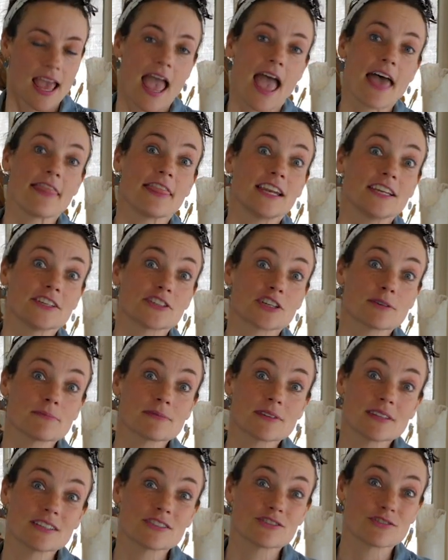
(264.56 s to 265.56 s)
And then in
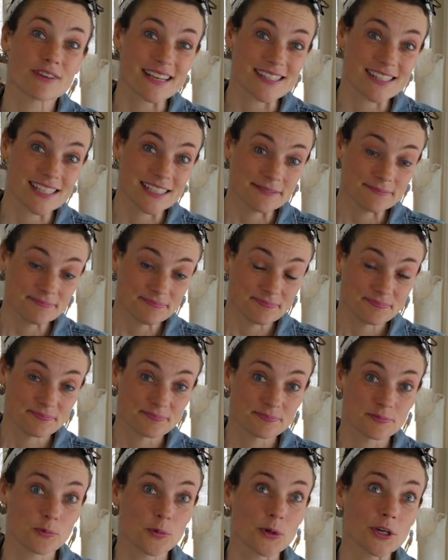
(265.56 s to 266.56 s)
terms of the dressing,
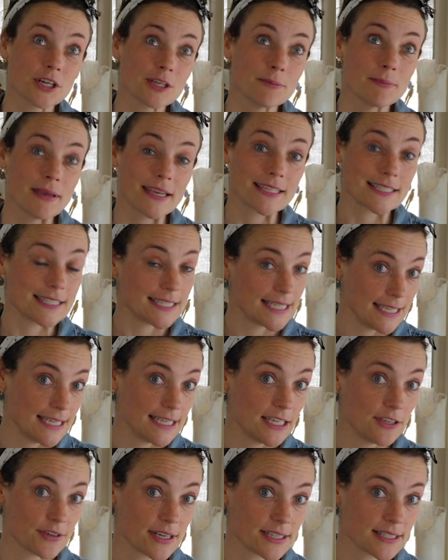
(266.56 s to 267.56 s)
we're going to make a
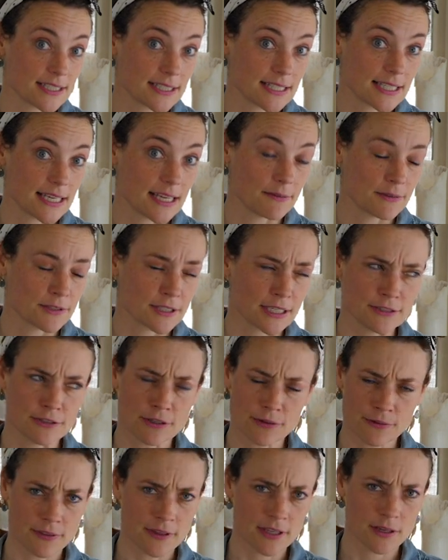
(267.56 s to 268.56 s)
tahini dressing today, which I
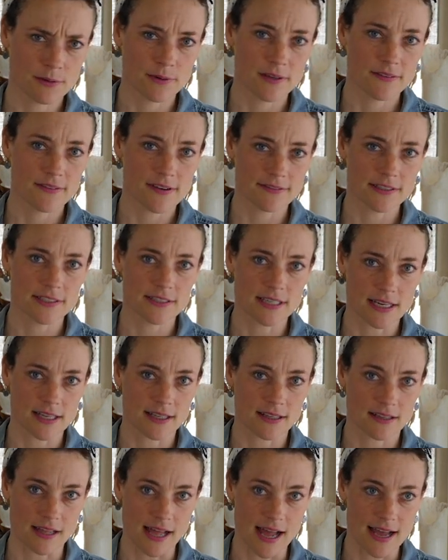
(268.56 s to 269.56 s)
don't think we've ever done
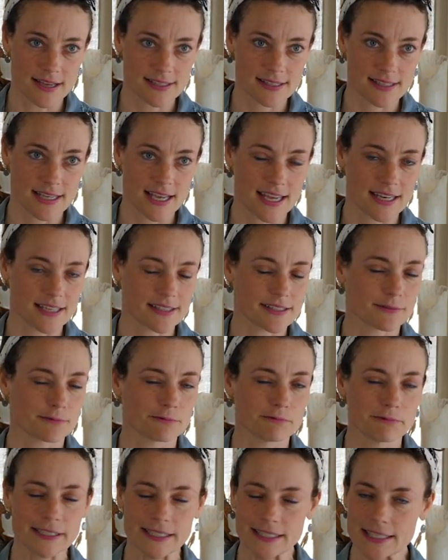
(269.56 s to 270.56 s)
in class, and it's a
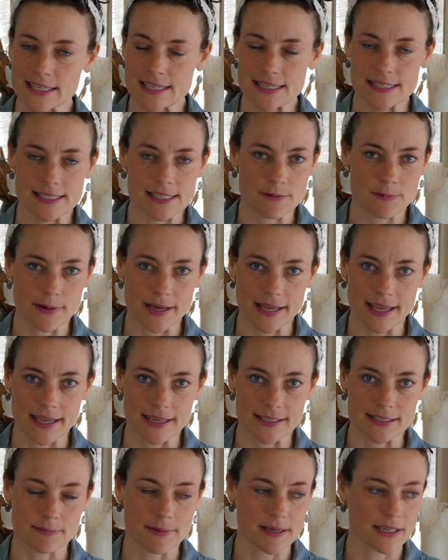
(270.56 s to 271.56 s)
really easy
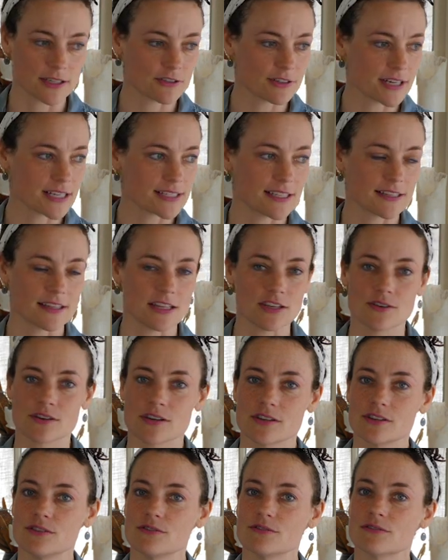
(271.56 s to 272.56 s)
way to make a dressing that you
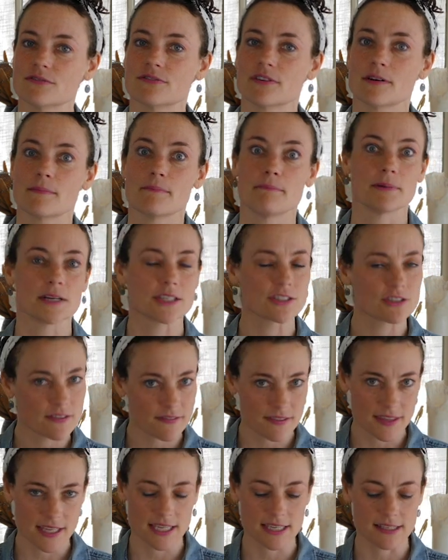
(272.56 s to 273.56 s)
can use for a bunch
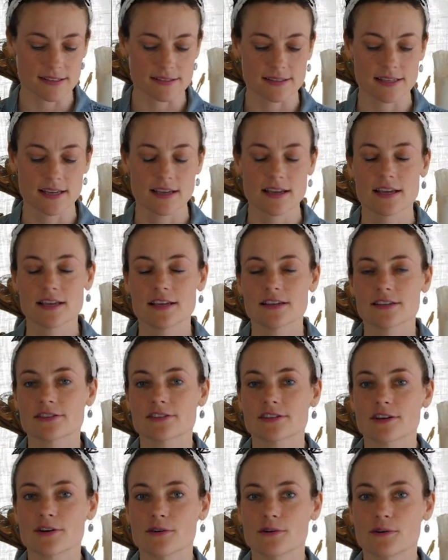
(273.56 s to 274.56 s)
of things,
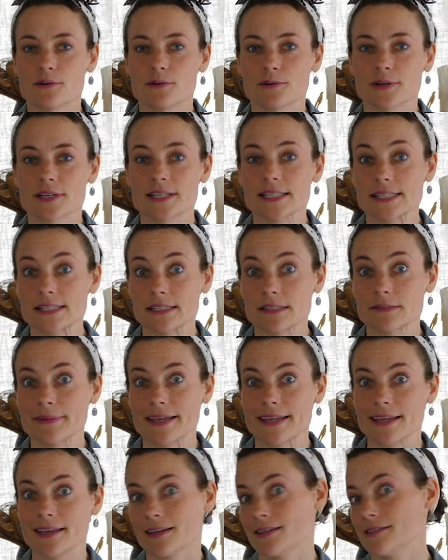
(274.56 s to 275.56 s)
so consider
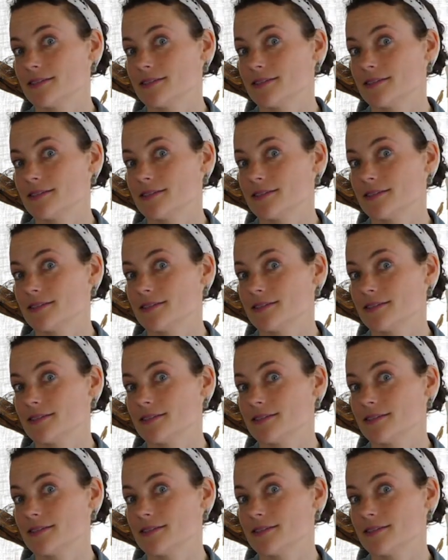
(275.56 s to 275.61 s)
making